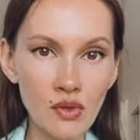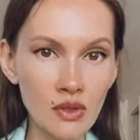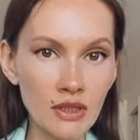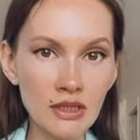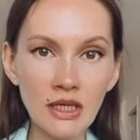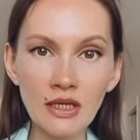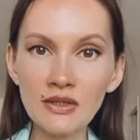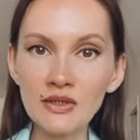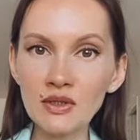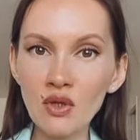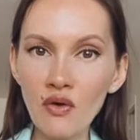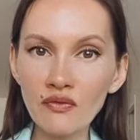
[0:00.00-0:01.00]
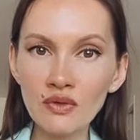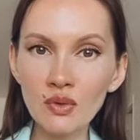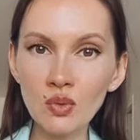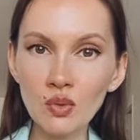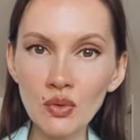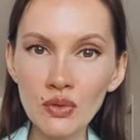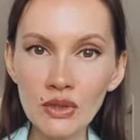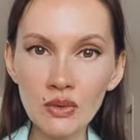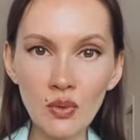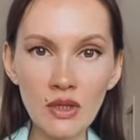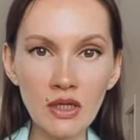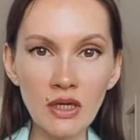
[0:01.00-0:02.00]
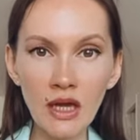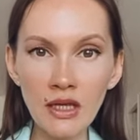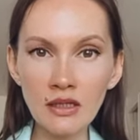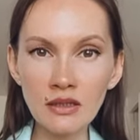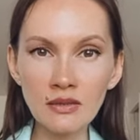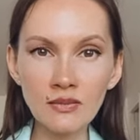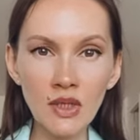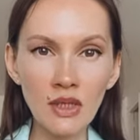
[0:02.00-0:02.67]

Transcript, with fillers: It's like soft woods with a kind of